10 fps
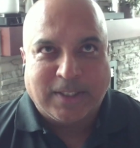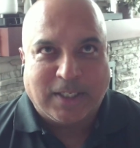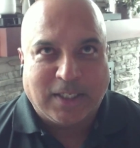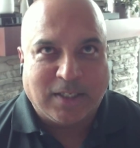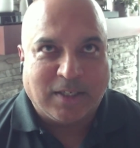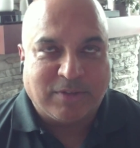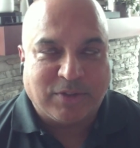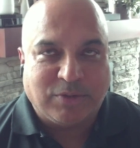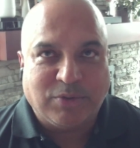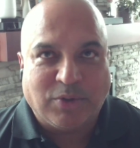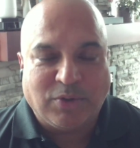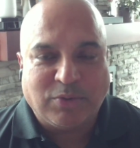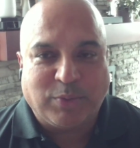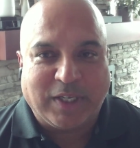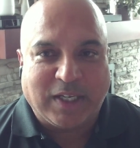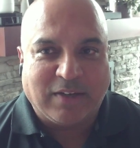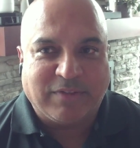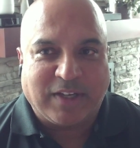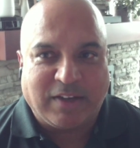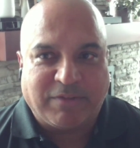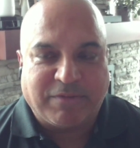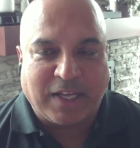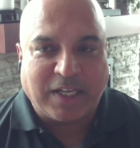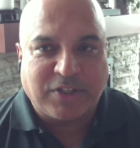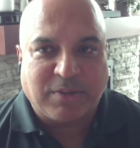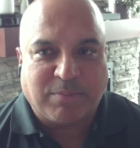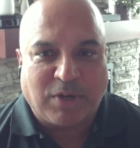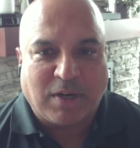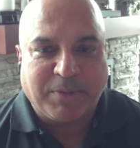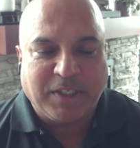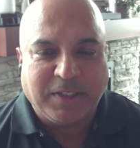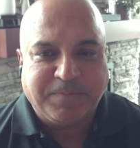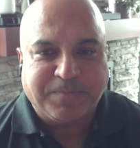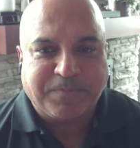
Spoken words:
Of the two gold, we have a flagship property.